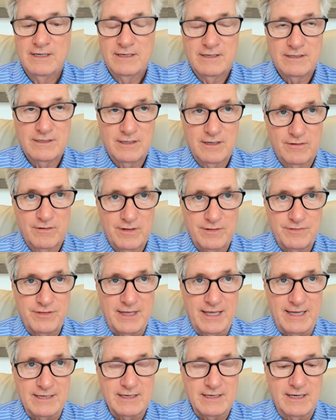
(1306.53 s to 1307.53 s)
you know, that
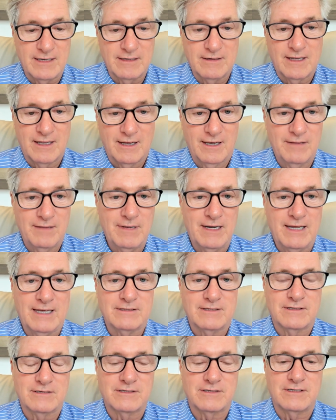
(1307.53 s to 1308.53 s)
they can eliminate
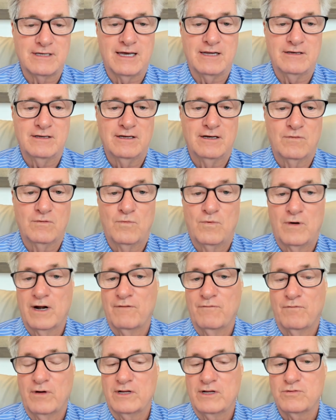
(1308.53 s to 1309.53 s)
this debt, you know, one
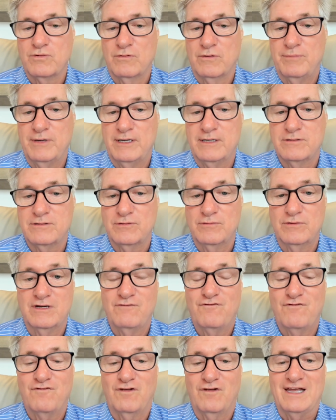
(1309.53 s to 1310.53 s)
of which will be to
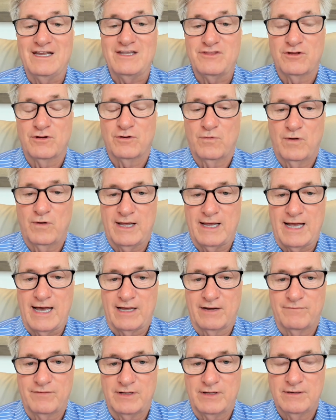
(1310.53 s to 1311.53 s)
inflate their way
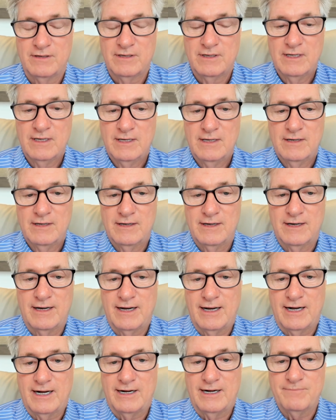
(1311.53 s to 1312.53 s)
out of it.
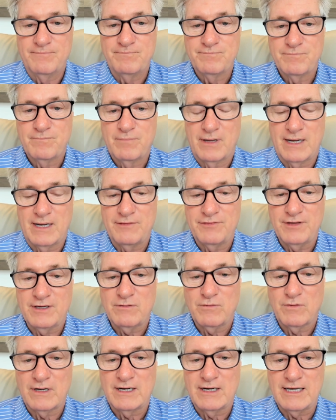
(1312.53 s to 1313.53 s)
But I think
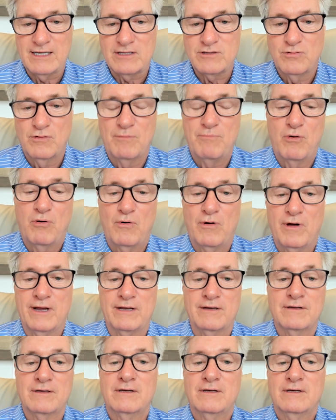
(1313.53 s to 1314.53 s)
we're going to get to a
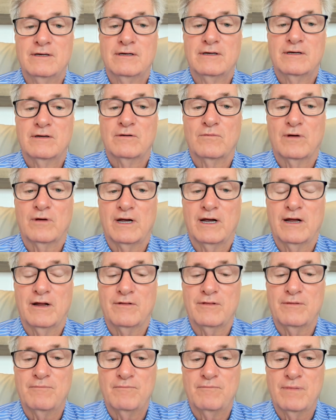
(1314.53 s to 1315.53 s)
point where
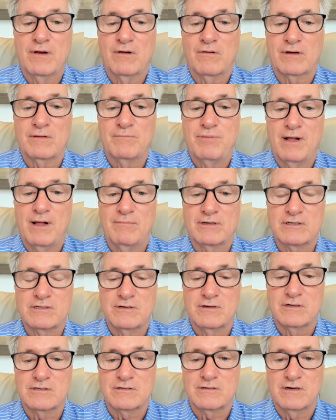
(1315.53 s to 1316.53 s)
the American public's
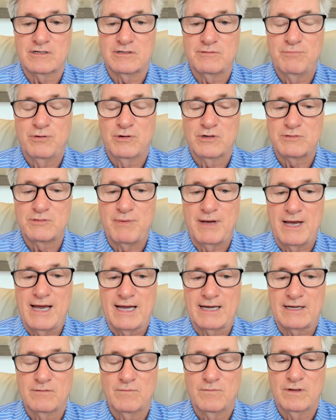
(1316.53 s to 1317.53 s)
going to start to push
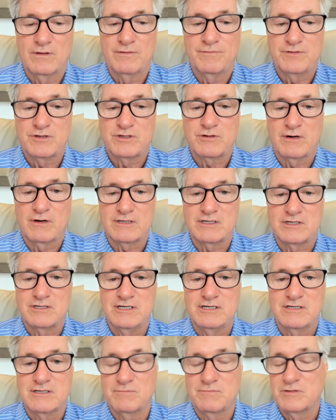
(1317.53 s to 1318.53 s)
back and we'll start to see some